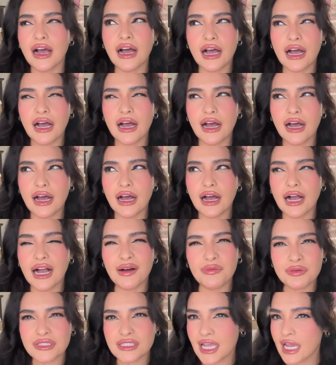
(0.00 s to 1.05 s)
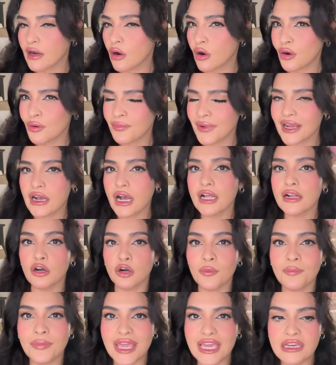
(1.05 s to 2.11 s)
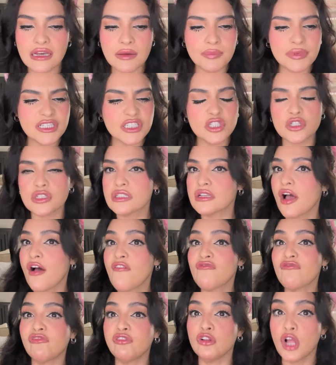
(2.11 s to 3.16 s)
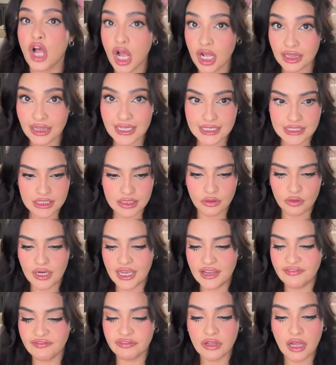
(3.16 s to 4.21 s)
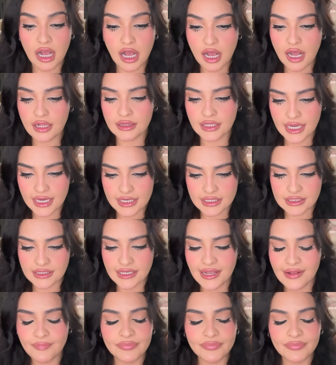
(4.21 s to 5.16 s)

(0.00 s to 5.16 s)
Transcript: I was like, oh my God, her makeup is just flawless, okay? Flawless.